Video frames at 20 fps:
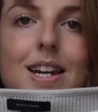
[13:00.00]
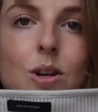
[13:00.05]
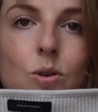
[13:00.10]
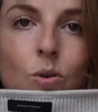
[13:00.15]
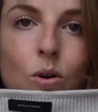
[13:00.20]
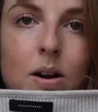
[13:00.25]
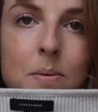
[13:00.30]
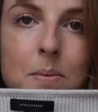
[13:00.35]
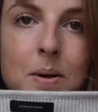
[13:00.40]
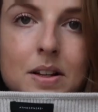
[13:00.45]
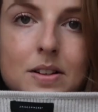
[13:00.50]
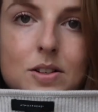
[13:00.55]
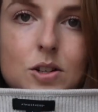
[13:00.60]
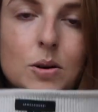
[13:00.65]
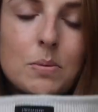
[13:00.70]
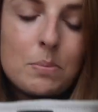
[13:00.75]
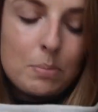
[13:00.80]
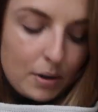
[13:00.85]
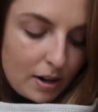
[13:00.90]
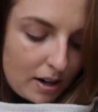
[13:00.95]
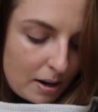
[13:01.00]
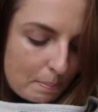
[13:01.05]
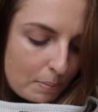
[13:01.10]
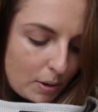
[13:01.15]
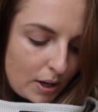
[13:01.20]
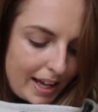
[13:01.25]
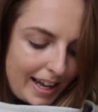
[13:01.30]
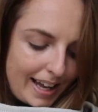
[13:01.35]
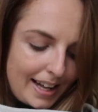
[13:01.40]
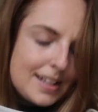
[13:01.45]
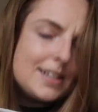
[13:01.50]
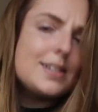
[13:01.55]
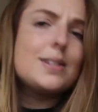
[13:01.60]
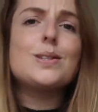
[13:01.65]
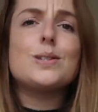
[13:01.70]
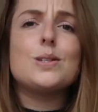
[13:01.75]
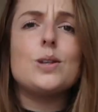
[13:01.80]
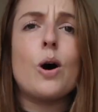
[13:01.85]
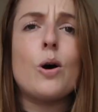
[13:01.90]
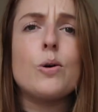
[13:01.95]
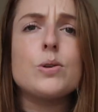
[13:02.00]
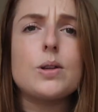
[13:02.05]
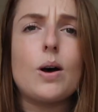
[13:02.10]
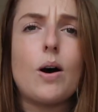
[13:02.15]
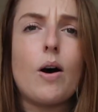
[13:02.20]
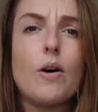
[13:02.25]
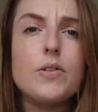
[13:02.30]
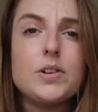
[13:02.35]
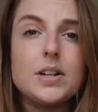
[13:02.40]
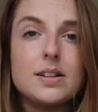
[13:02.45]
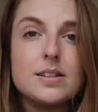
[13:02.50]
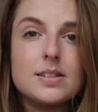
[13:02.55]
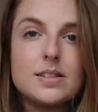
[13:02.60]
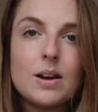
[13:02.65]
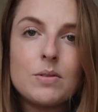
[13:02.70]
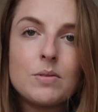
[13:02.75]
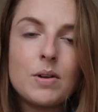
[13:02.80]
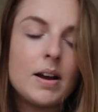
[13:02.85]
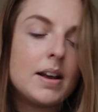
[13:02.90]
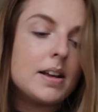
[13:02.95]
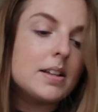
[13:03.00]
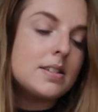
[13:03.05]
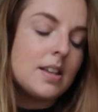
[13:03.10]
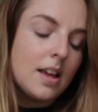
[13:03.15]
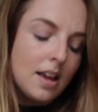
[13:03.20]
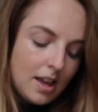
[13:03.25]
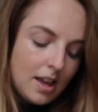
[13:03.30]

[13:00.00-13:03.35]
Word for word: normal jumper but it is so soft and so nice